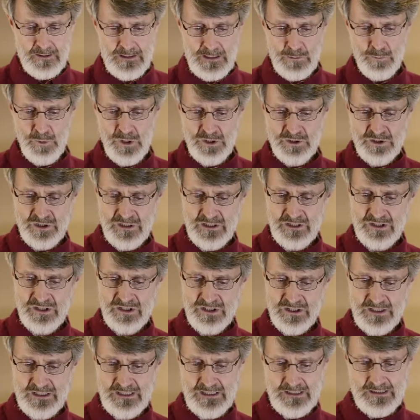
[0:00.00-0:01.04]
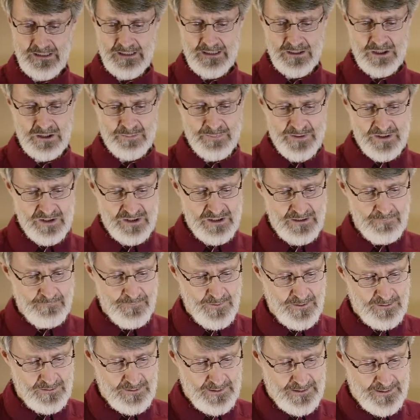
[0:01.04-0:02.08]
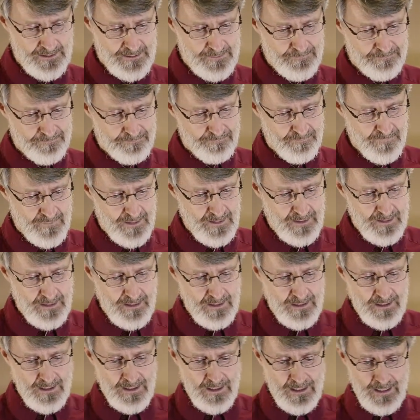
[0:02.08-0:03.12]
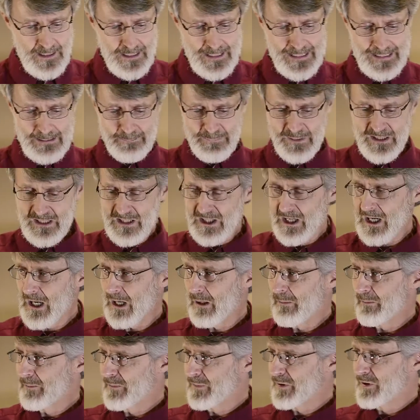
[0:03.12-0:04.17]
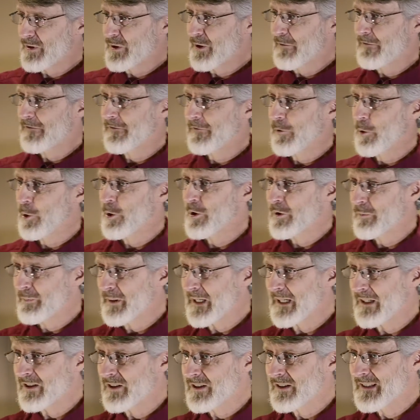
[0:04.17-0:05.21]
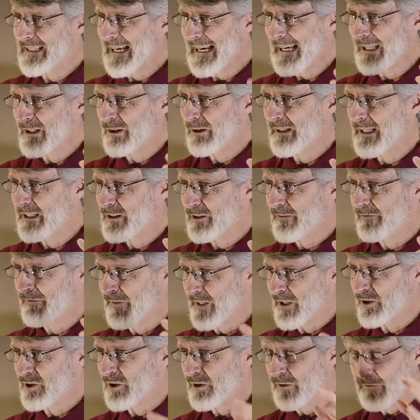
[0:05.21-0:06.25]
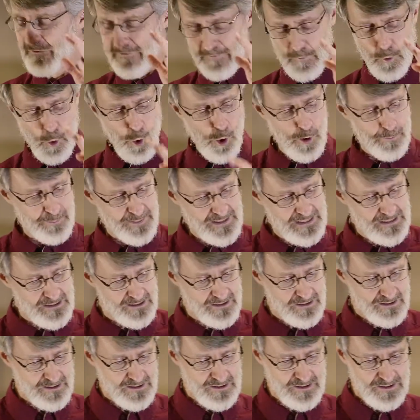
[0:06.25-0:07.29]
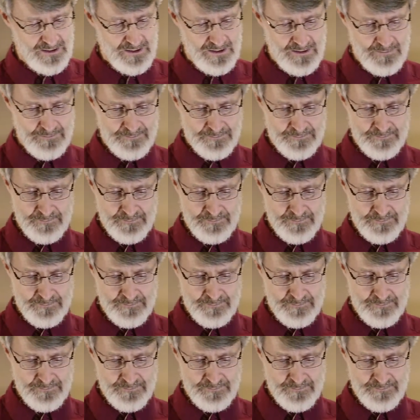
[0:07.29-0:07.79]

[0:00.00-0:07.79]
And I want you to see this specifically. It becomes the fourth beast. Daniel has a vision of four beasts.